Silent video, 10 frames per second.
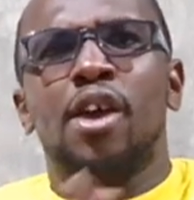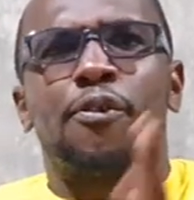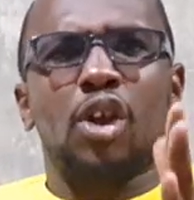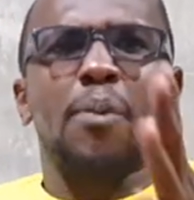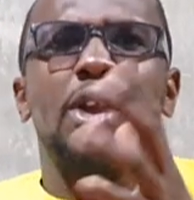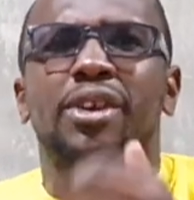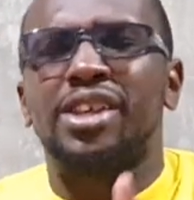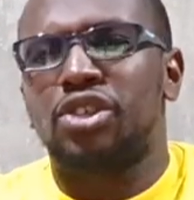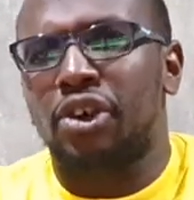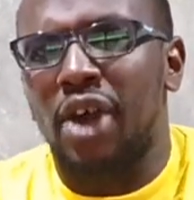Follow me on
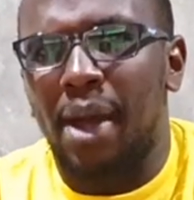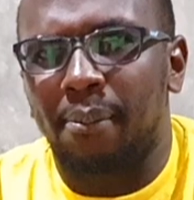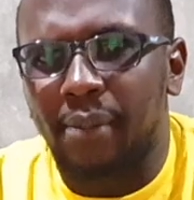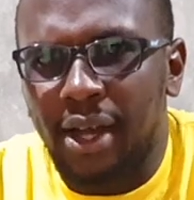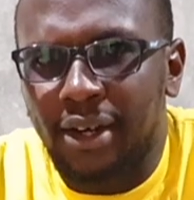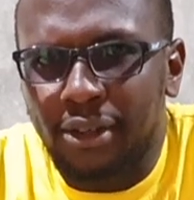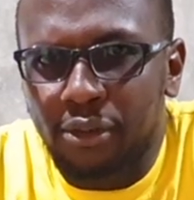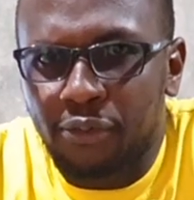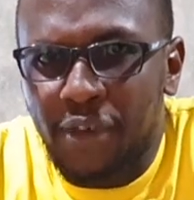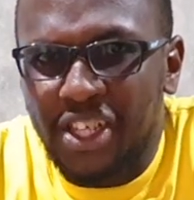Instagram and
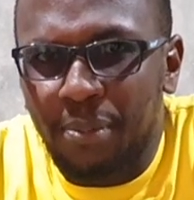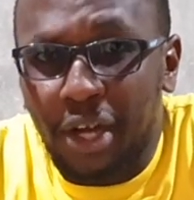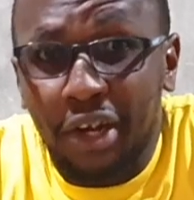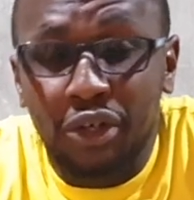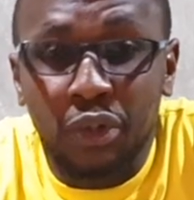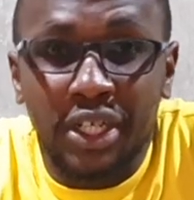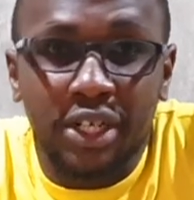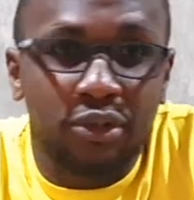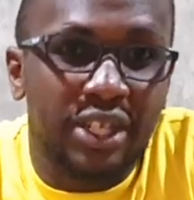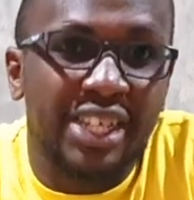on Facebook and on Twitter
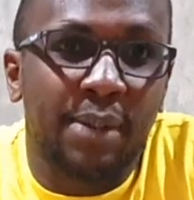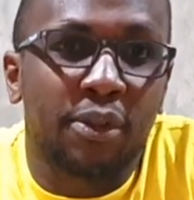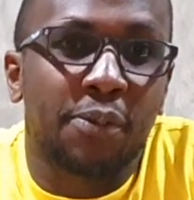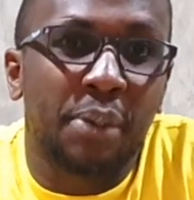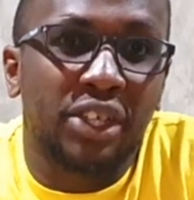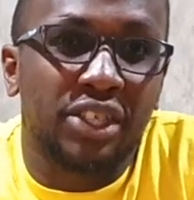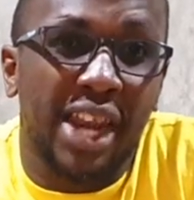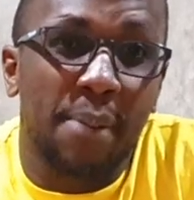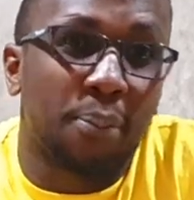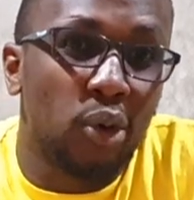to see some of the pictures that
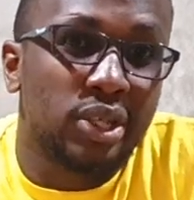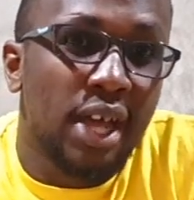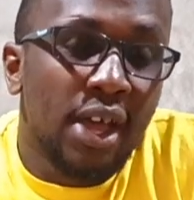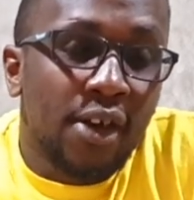I post